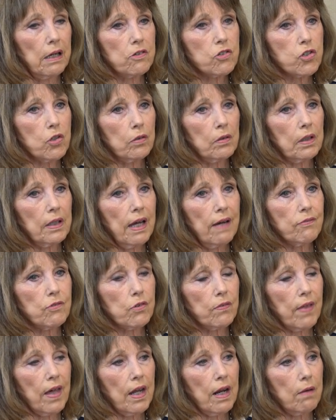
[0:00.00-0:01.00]
Shortly
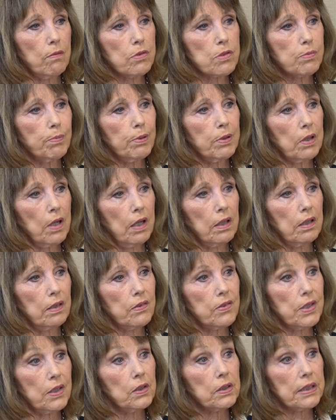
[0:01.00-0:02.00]
after that, I was put on
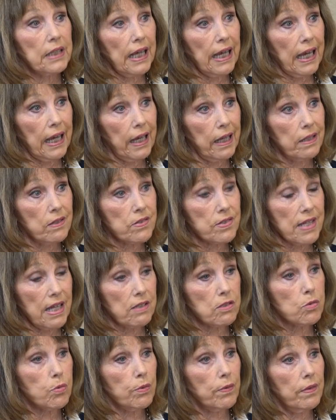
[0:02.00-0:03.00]
adult aids.
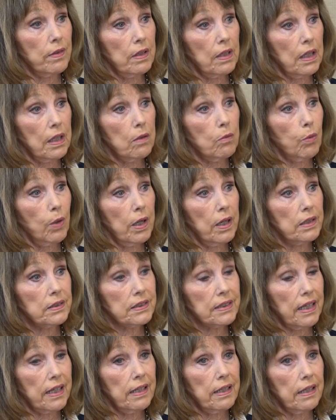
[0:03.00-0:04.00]
That's where the need
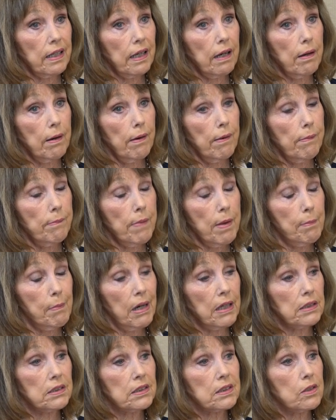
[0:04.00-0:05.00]
was, and
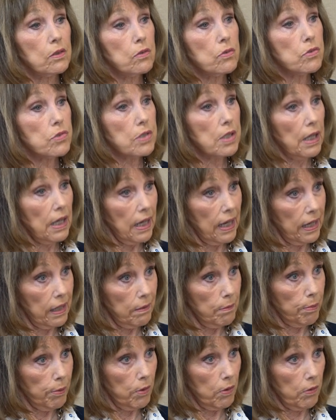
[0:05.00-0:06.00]
amongst those
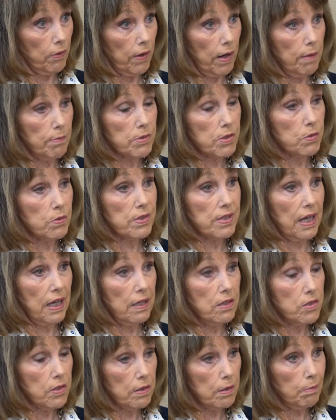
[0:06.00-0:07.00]
aid programs, was
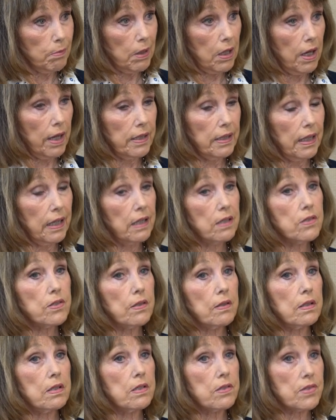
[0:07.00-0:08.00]
aid to the blind, aid
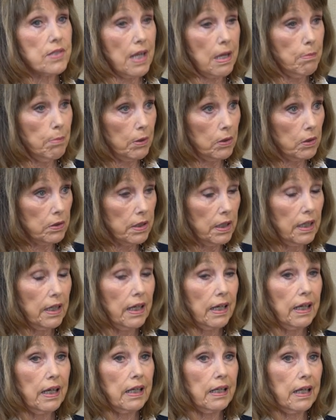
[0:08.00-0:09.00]
to the disabled,
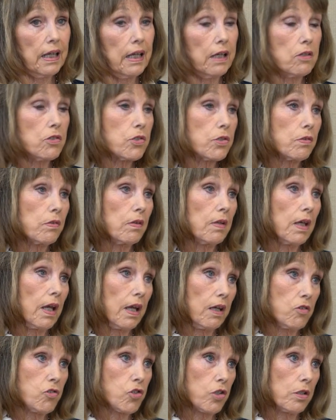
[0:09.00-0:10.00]
and aid to the
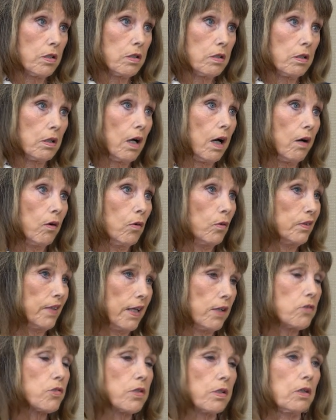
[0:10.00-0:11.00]
aged, old
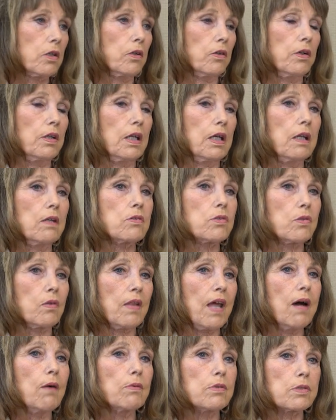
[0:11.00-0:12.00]
age security. So
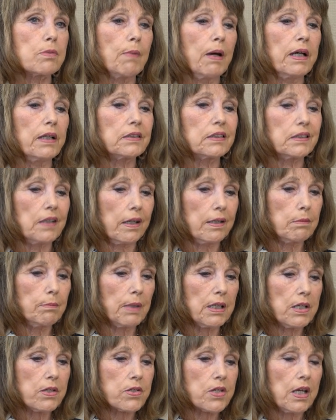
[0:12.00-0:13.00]
that was my
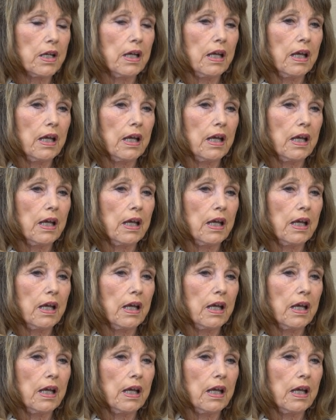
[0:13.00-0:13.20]
assignment,